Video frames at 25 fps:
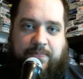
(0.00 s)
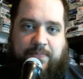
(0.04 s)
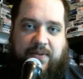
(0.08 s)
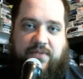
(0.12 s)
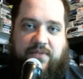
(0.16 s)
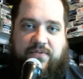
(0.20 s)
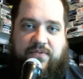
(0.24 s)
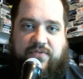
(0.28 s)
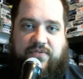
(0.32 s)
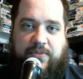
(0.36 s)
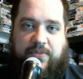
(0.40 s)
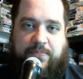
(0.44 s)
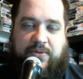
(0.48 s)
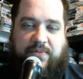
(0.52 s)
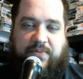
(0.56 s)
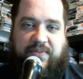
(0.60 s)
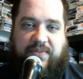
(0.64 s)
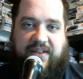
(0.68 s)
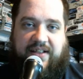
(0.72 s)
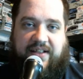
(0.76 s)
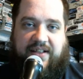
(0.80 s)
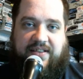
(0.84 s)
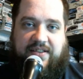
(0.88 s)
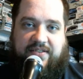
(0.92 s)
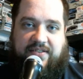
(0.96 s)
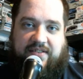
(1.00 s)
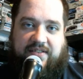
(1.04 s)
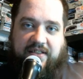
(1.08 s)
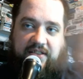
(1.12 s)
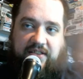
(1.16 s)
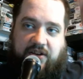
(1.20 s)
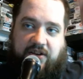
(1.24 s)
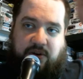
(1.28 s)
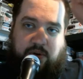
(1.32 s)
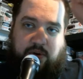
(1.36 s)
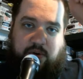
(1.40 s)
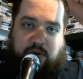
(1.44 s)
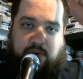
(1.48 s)
that flips over like this
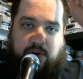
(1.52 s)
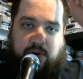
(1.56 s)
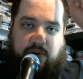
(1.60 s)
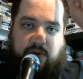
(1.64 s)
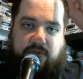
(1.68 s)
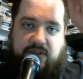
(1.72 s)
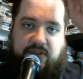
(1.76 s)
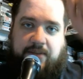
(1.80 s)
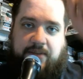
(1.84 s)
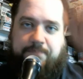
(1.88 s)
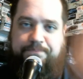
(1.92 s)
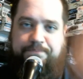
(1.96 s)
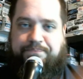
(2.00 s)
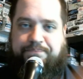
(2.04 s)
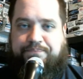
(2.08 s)
and the door rolls up.